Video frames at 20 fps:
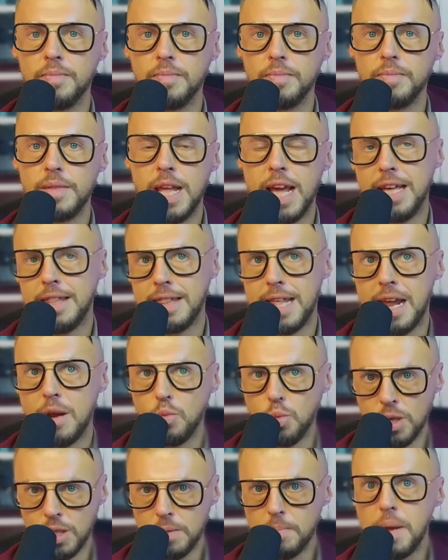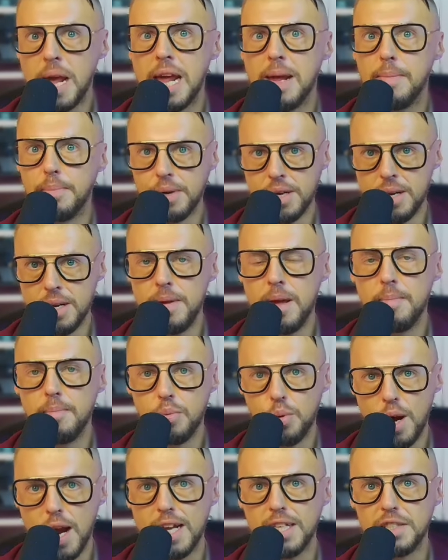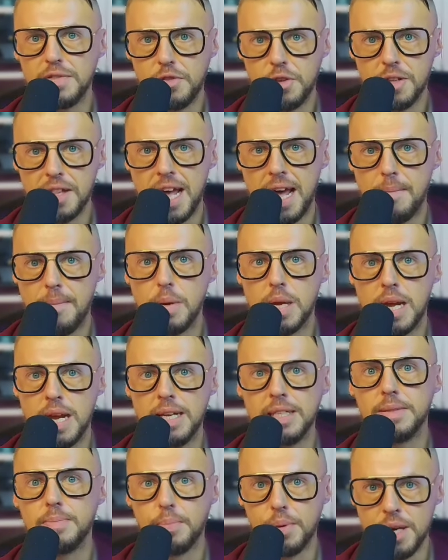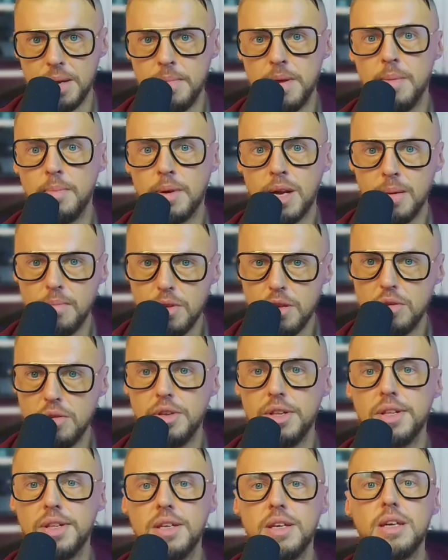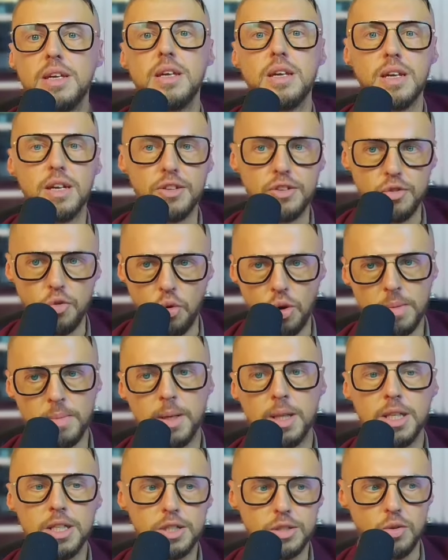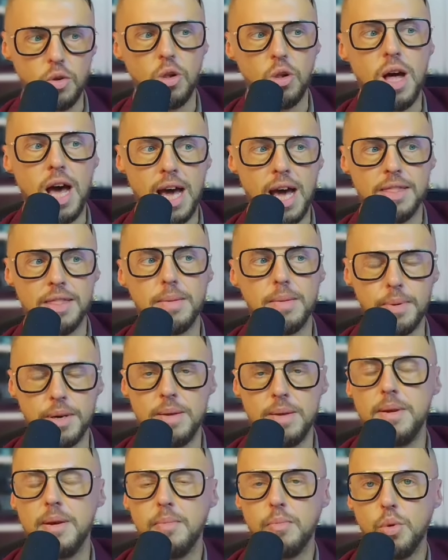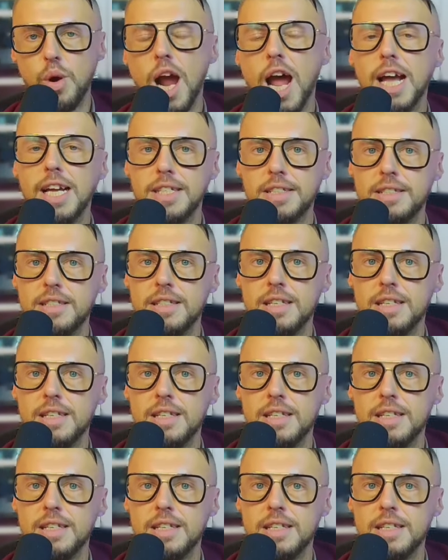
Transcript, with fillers: and they will pay premium price for that because premium community is normally sold at the premium price.